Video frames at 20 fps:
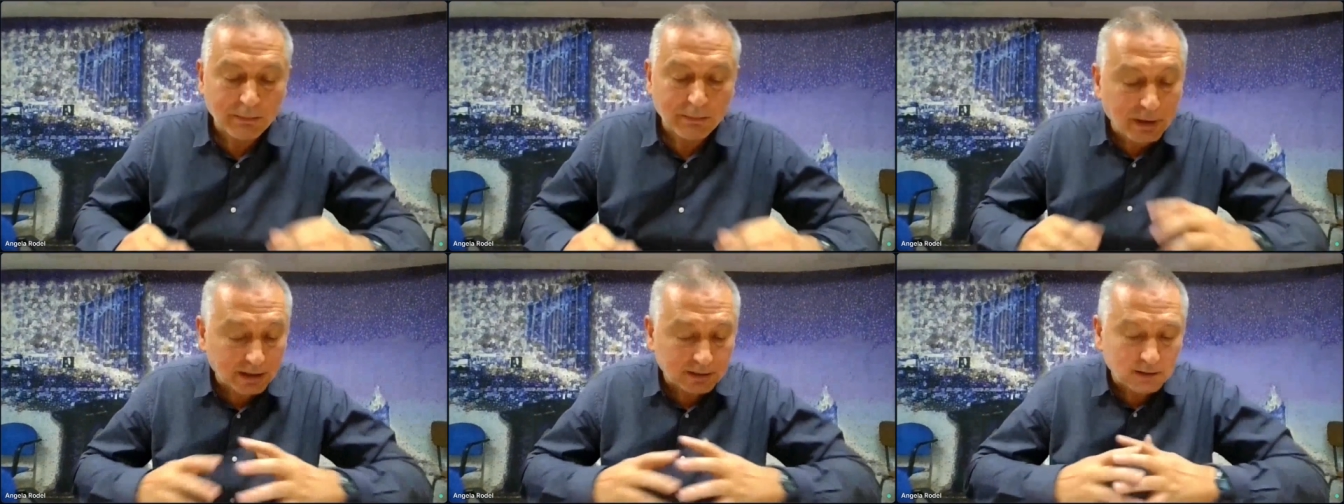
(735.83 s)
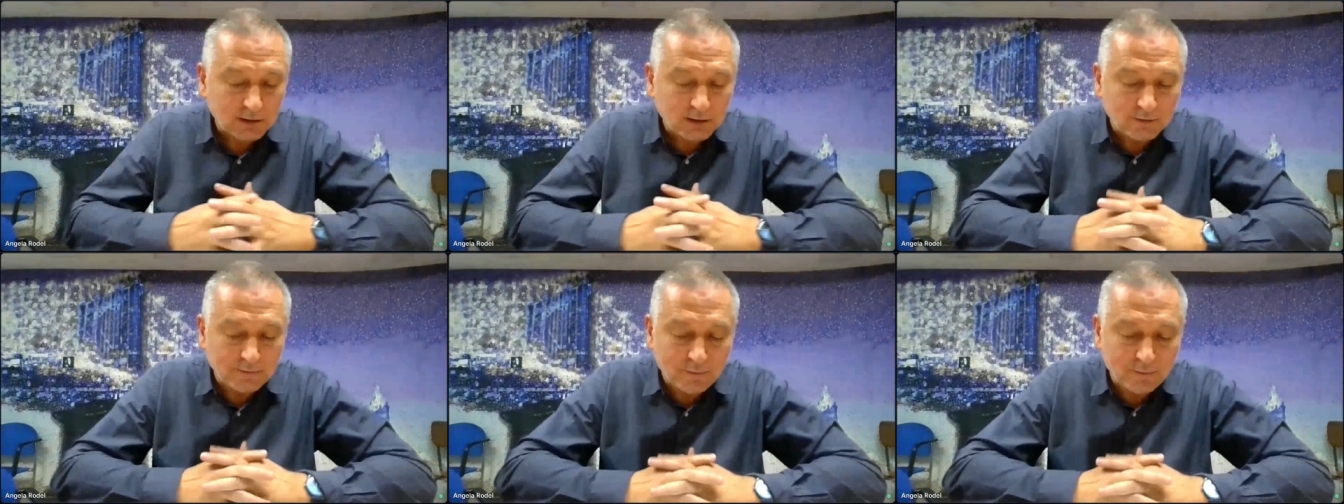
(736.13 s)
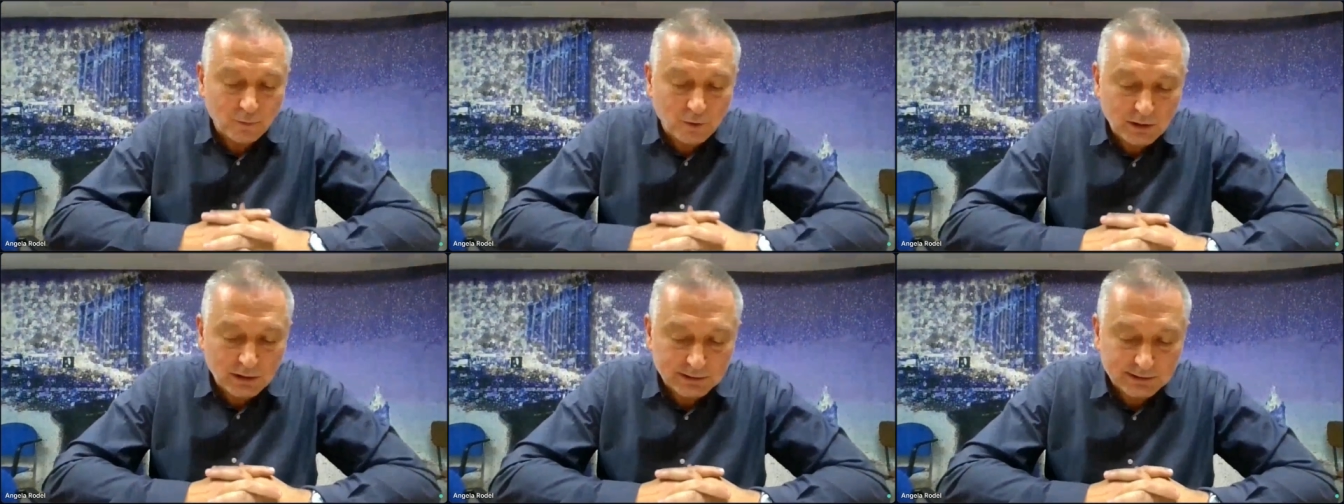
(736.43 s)
The battle
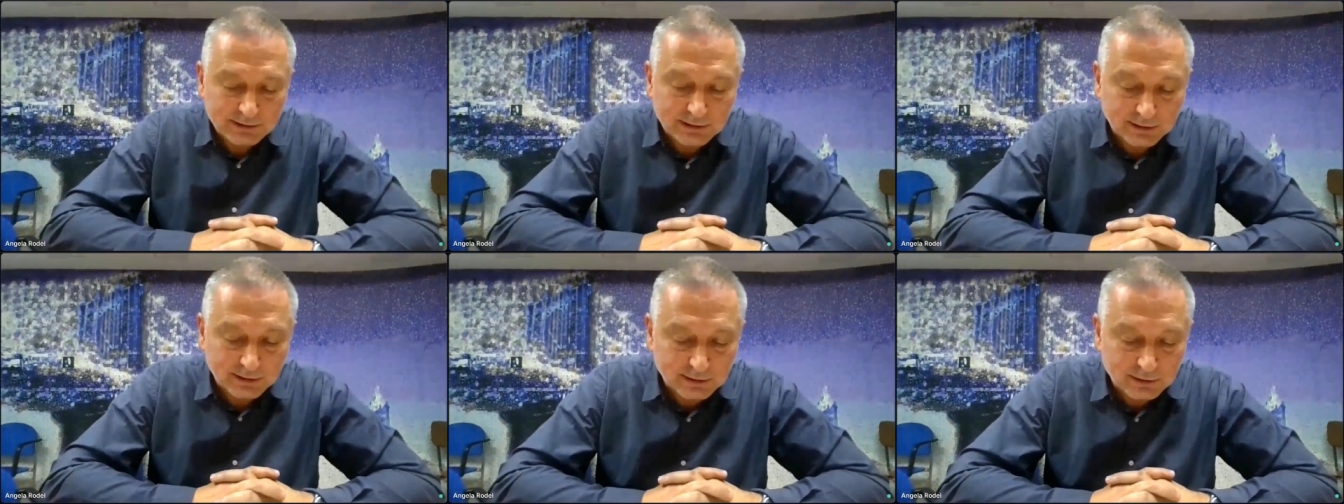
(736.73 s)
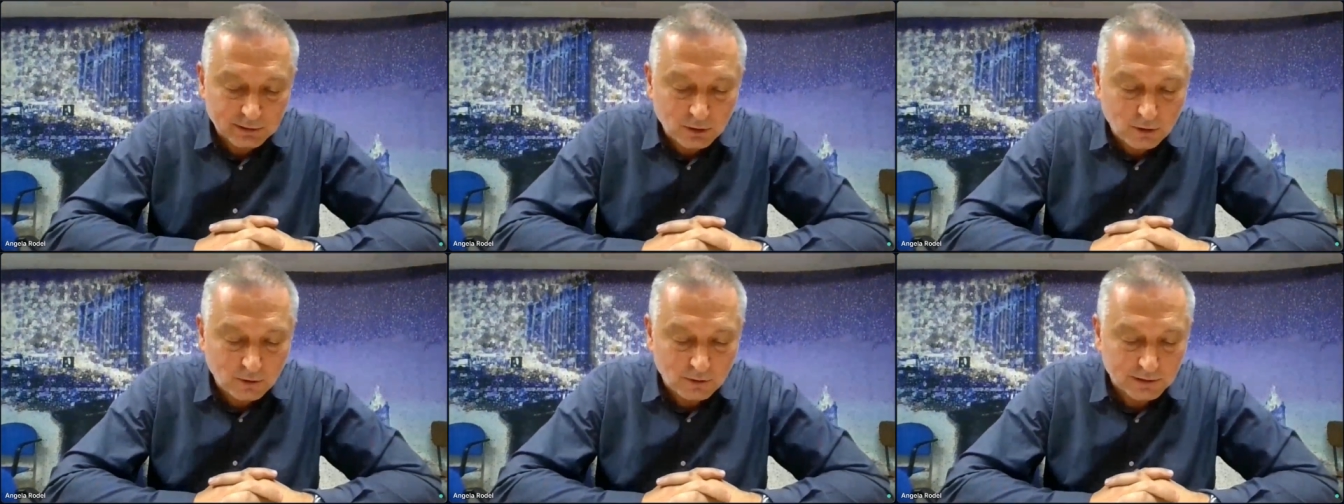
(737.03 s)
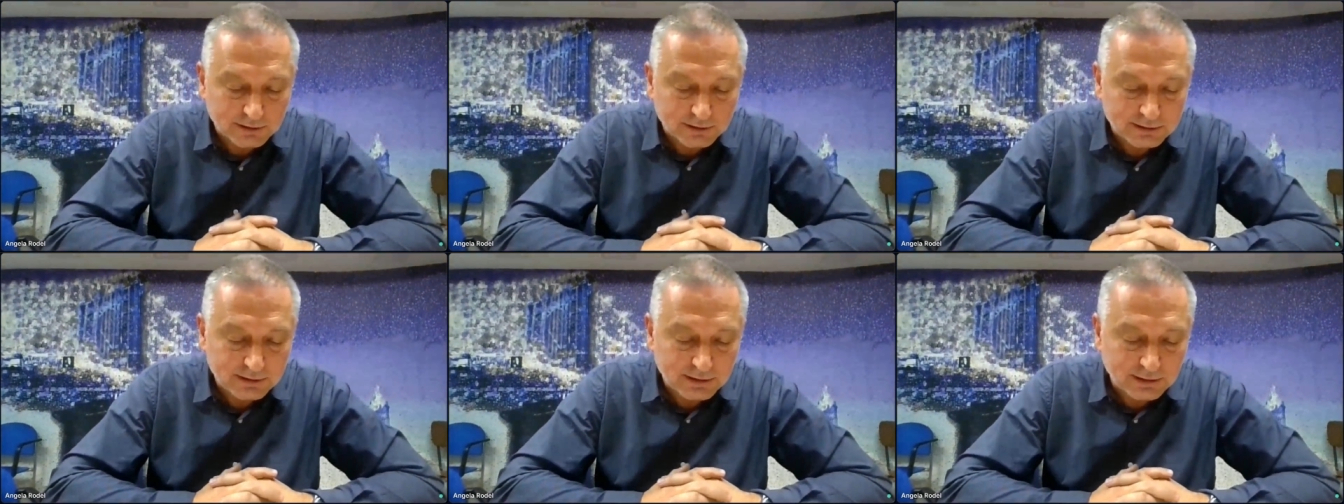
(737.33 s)
of words and
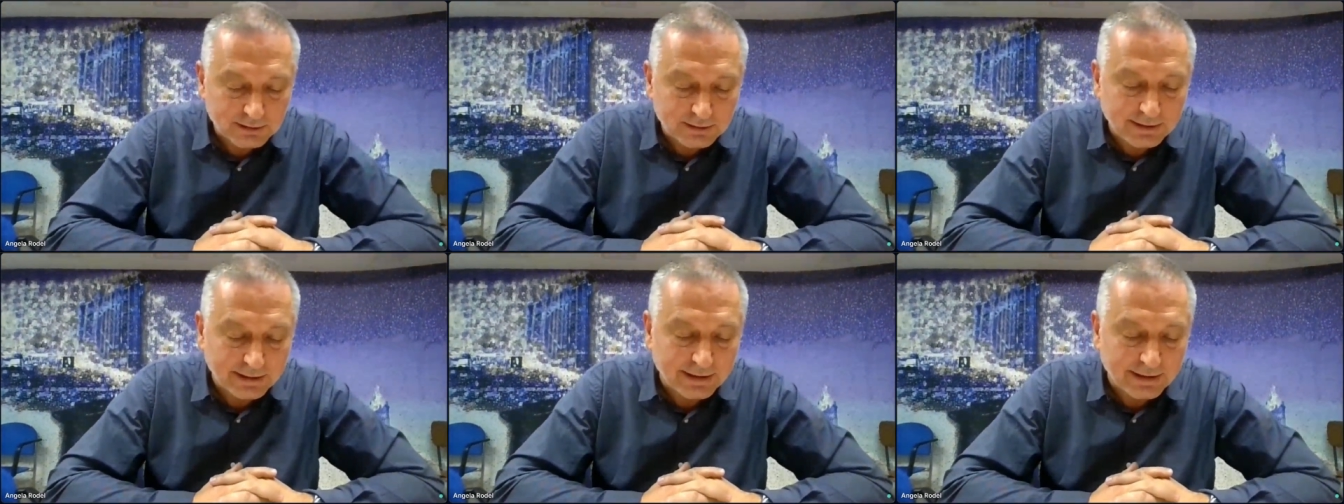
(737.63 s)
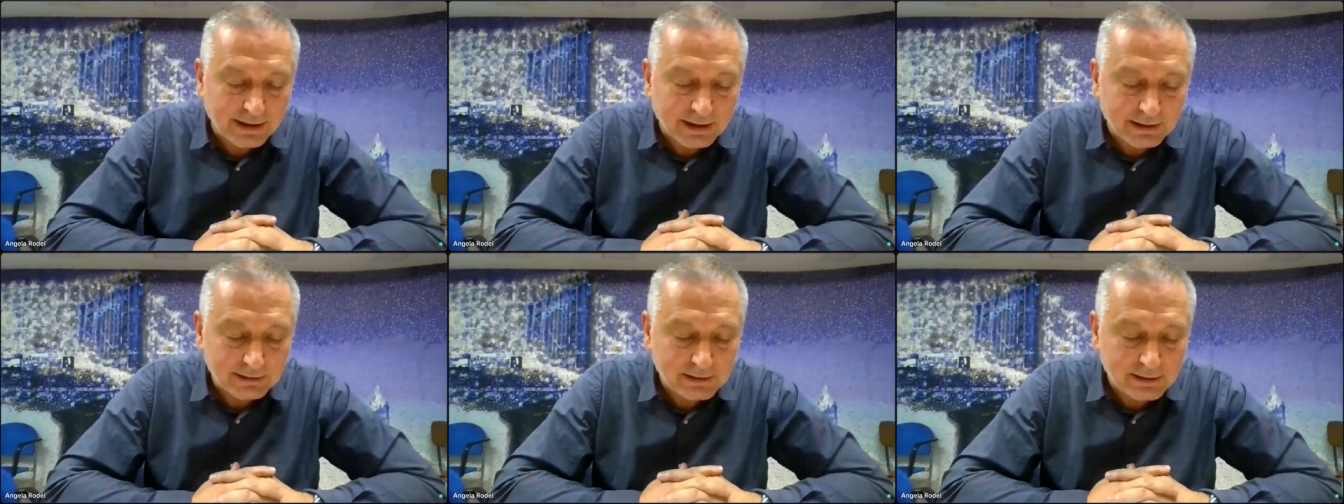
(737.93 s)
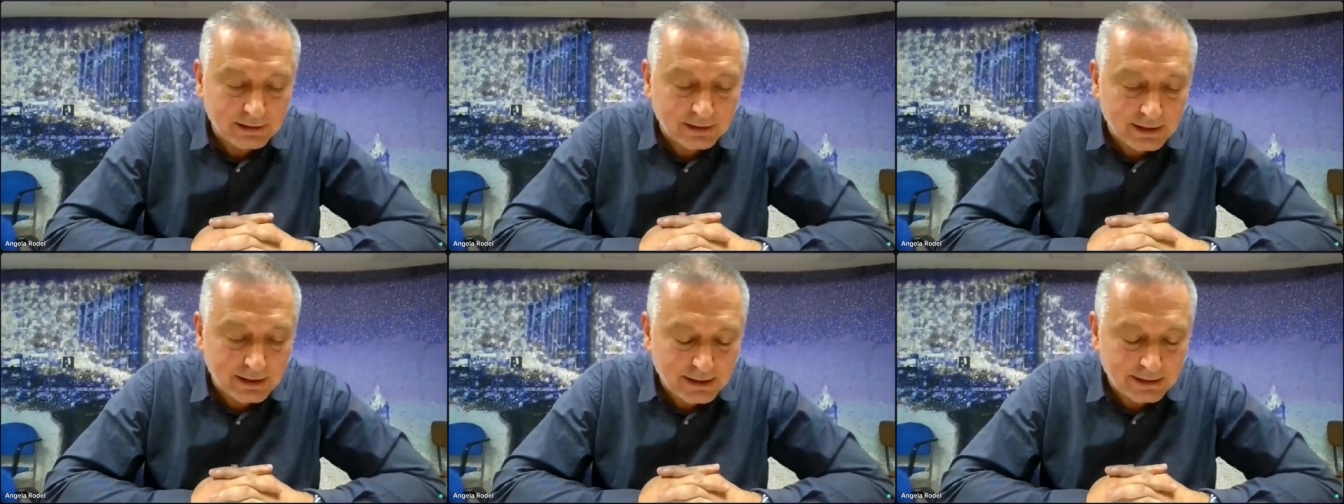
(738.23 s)
stories, the
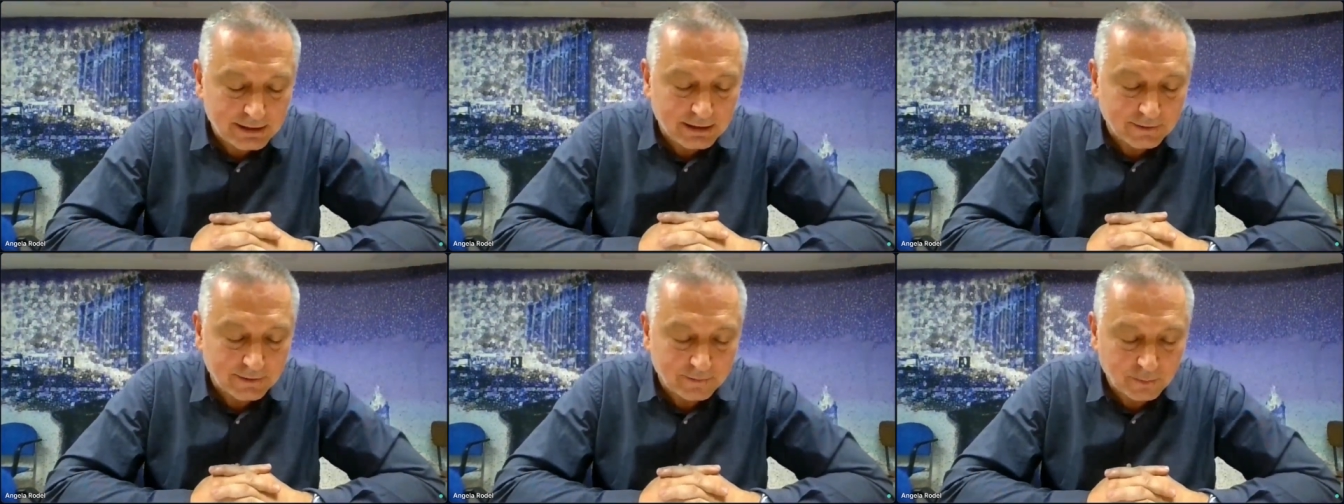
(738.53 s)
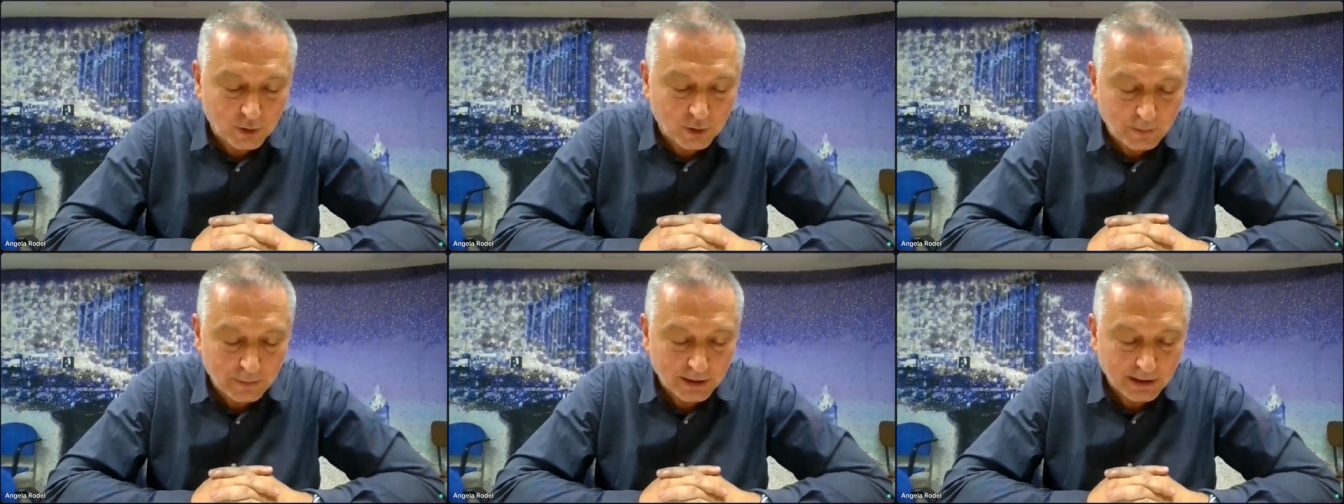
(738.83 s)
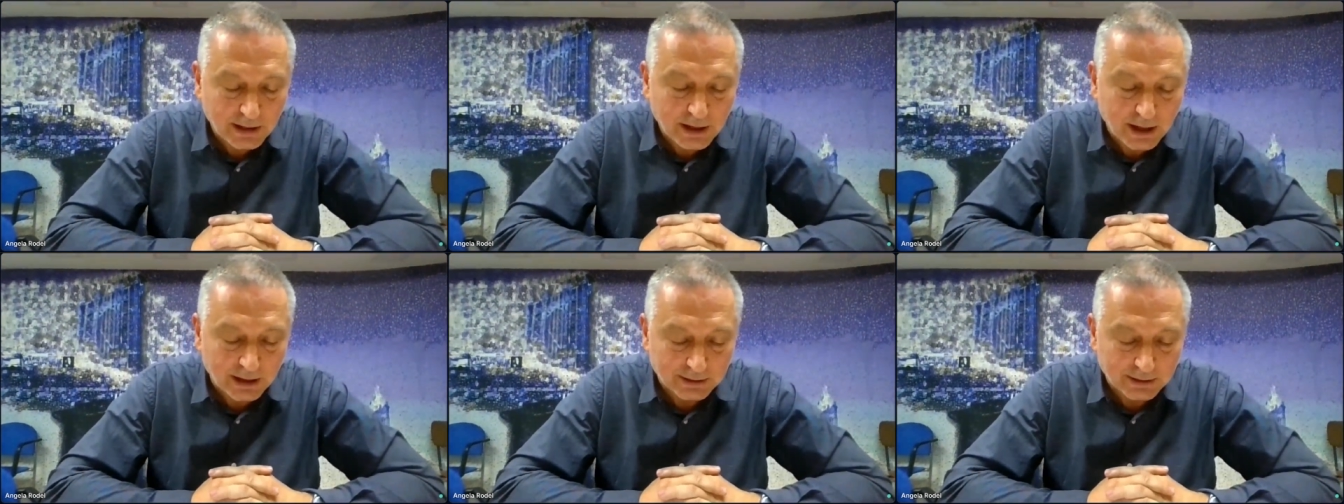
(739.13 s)
artillery of
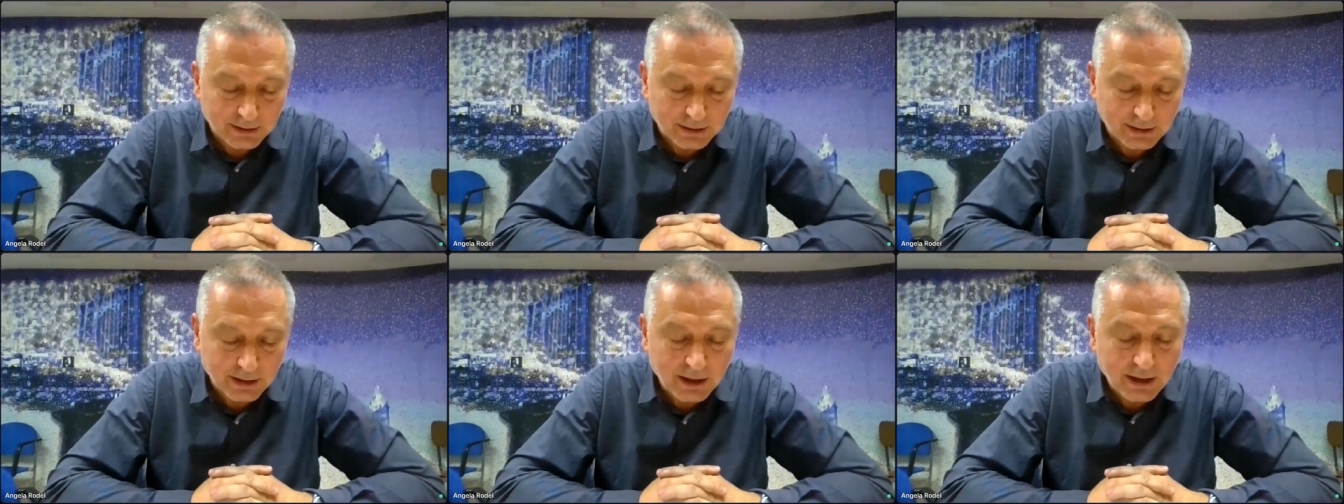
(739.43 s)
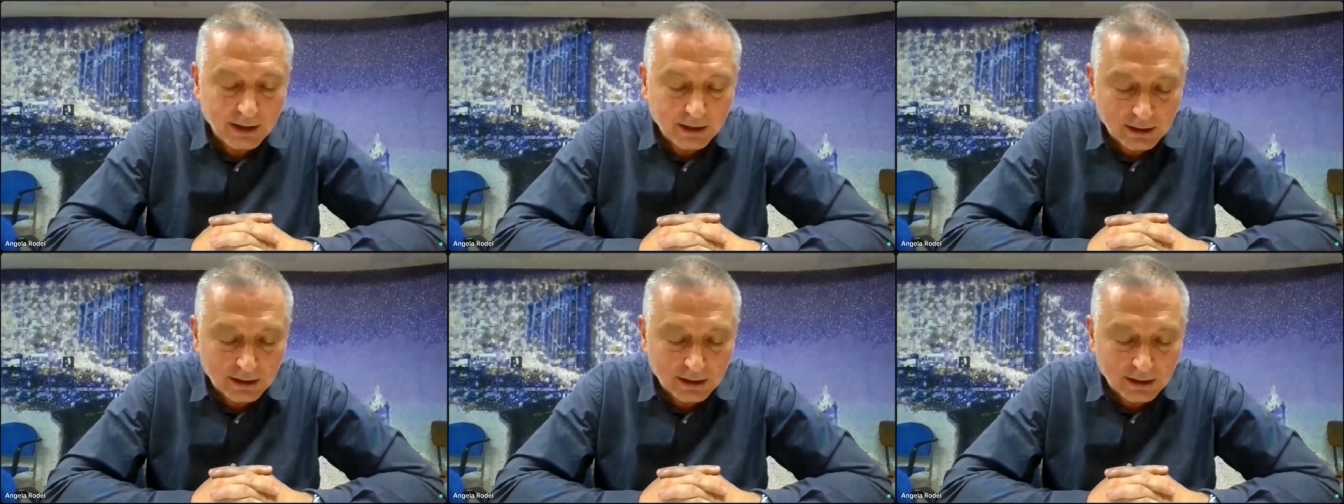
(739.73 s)
propaganda,